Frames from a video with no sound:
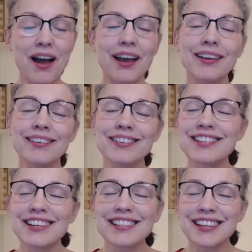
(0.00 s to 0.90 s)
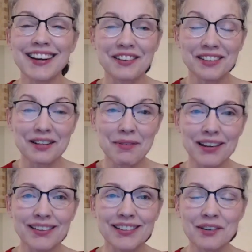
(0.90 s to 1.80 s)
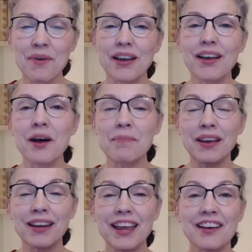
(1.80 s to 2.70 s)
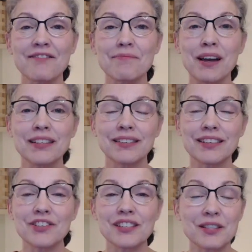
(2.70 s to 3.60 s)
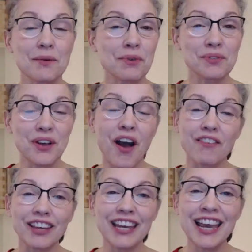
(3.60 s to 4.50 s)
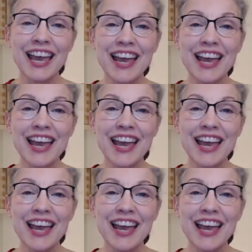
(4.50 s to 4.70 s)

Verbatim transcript: I just can hardly wait to wake up and have my delicious thumb roast coffee.